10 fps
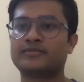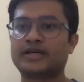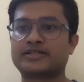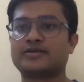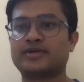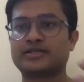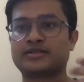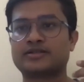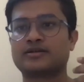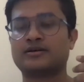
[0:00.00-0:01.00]

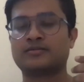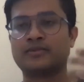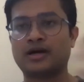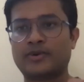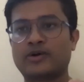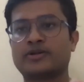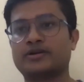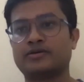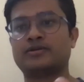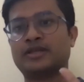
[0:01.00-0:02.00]
customers about the